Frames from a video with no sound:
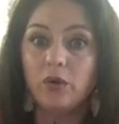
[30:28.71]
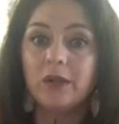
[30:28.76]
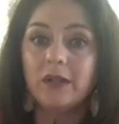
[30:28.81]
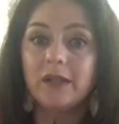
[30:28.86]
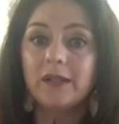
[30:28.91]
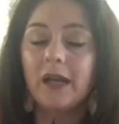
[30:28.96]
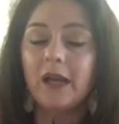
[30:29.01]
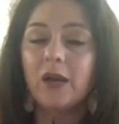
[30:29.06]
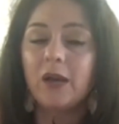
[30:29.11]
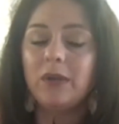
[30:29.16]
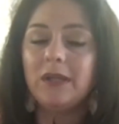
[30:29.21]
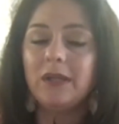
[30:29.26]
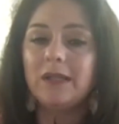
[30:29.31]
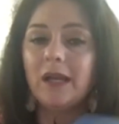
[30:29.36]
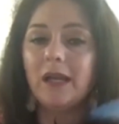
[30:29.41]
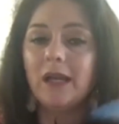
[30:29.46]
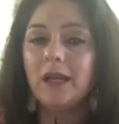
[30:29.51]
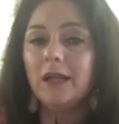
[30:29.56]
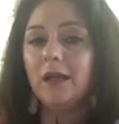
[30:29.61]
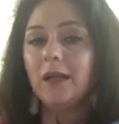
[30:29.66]
Because like we
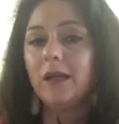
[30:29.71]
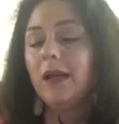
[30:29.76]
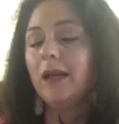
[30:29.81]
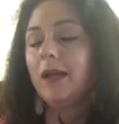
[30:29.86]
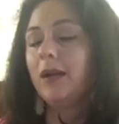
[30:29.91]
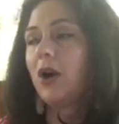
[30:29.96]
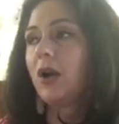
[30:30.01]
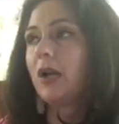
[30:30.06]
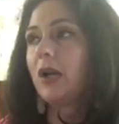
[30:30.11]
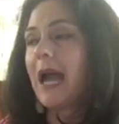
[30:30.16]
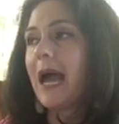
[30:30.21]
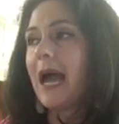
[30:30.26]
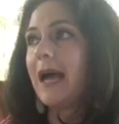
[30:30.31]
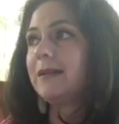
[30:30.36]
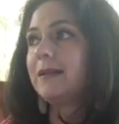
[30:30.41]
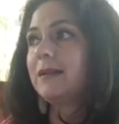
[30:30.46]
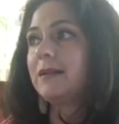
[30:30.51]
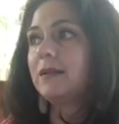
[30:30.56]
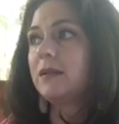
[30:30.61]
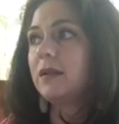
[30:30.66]
said in our
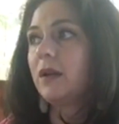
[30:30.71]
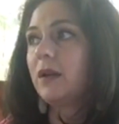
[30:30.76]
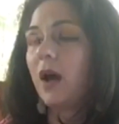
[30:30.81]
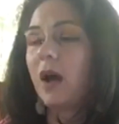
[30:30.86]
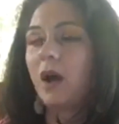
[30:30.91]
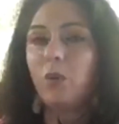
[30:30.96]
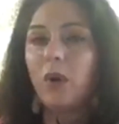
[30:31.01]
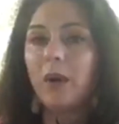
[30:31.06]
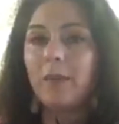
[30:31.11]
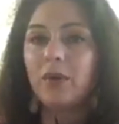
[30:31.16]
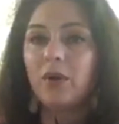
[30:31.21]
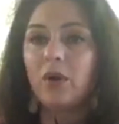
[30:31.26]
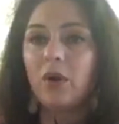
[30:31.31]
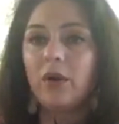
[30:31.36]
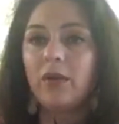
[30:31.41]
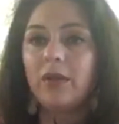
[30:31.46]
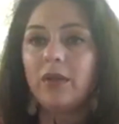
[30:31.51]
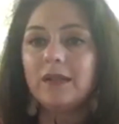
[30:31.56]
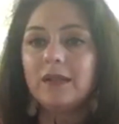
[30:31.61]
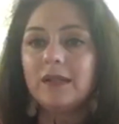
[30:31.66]
last
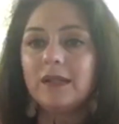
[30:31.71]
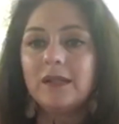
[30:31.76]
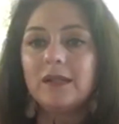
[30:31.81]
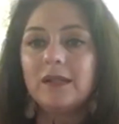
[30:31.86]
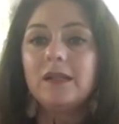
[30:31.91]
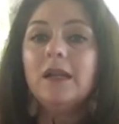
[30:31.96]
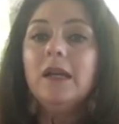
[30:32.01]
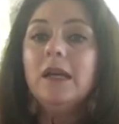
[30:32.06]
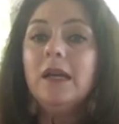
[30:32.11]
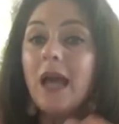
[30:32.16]
webinar, this is